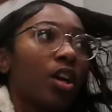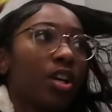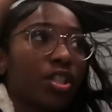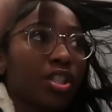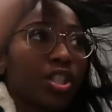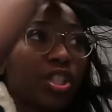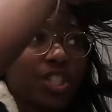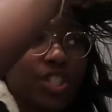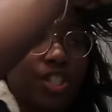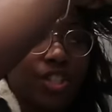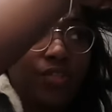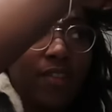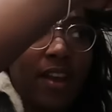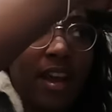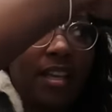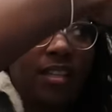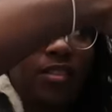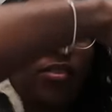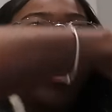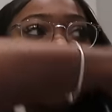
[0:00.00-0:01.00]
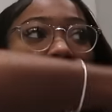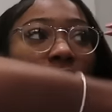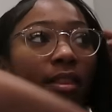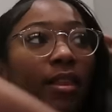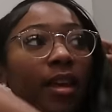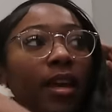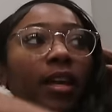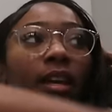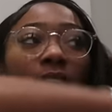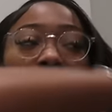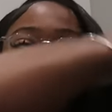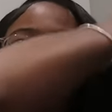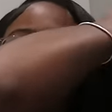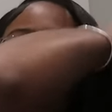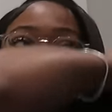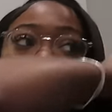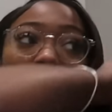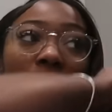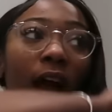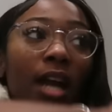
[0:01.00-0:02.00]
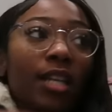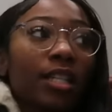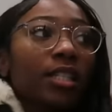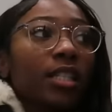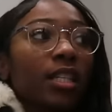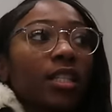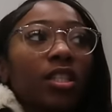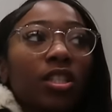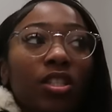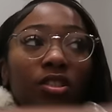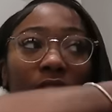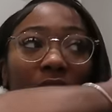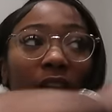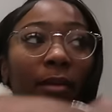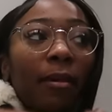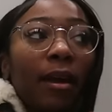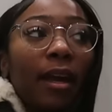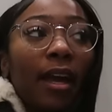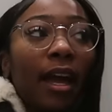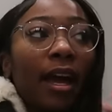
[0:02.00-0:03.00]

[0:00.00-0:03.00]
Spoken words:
stressed or anything. I just need to straighten my